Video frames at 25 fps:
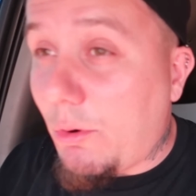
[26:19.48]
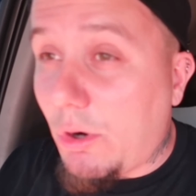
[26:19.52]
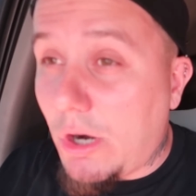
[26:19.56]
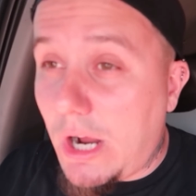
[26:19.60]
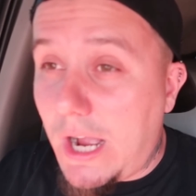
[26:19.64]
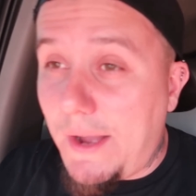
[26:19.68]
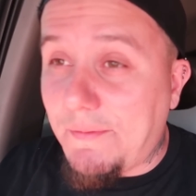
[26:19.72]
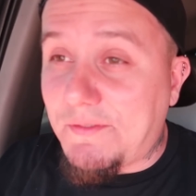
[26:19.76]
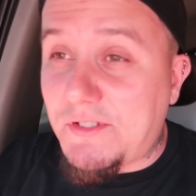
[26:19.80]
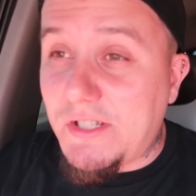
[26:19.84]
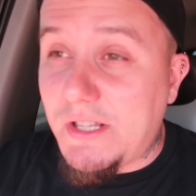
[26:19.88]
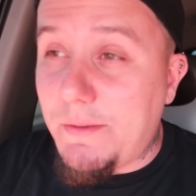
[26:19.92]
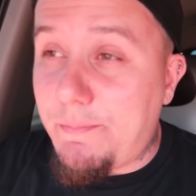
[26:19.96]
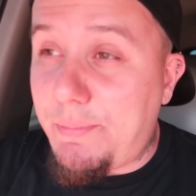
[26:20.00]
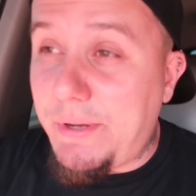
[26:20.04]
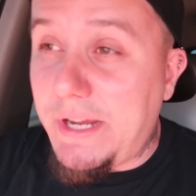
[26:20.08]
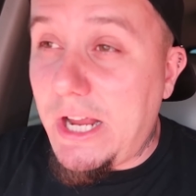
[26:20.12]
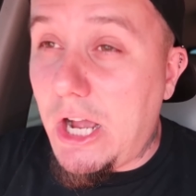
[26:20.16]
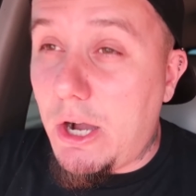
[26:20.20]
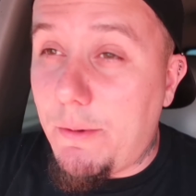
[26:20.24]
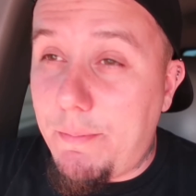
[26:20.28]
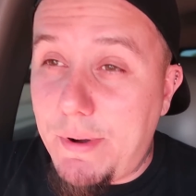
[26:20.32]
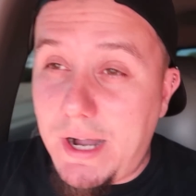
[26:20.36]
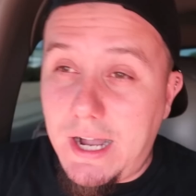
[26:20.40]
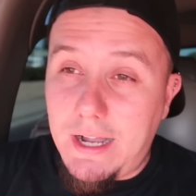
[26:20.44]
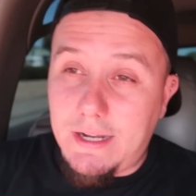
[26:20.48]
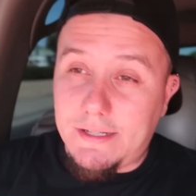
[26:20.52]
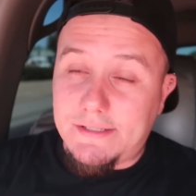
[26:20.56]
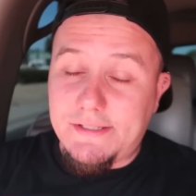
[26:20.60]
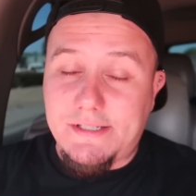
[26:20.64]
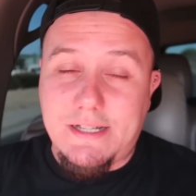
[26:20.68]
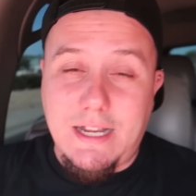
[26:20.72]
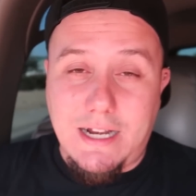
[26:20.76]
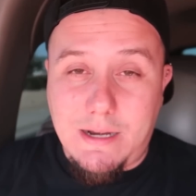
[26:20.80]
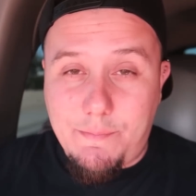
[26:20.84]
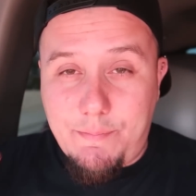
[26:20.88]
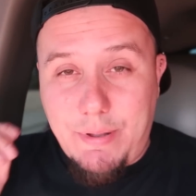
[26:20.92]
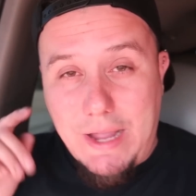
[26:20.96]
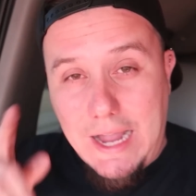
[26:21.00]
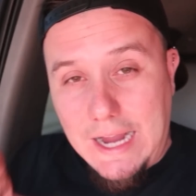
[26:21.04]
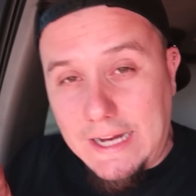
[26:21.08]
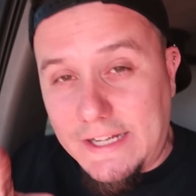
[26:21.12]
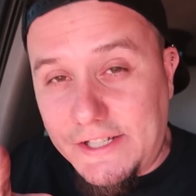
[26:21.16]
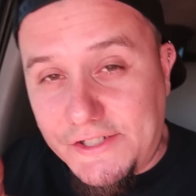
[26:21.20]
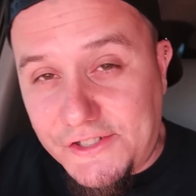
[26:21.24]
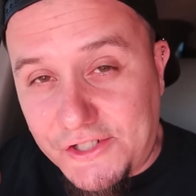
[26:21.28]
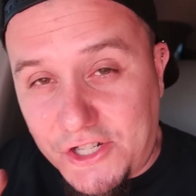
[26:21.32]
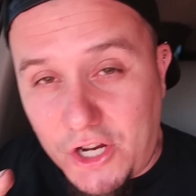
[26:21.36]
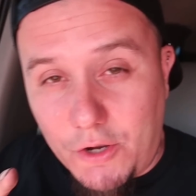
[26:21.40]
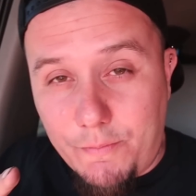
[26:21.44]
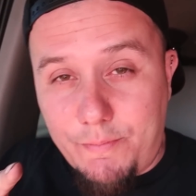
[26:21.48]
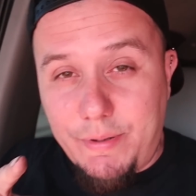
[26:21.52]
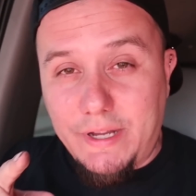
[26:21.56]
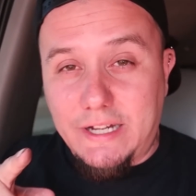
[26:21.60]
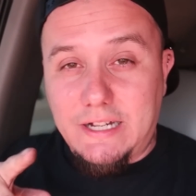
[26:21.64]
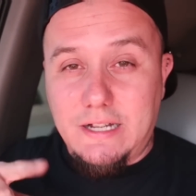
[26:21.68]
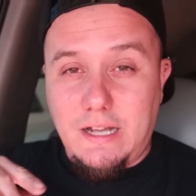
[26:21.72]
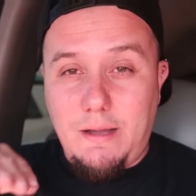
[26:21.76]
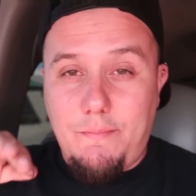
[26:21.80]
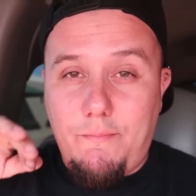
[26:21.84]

we're off to the P.O. Box. Got a package to go pick